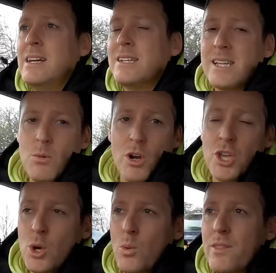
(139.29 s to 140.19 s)
to see what
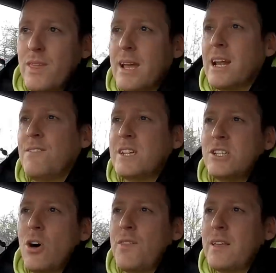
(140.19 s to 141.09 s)
you would think, and if
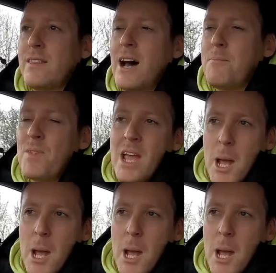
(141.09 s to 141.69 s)
there's nothing that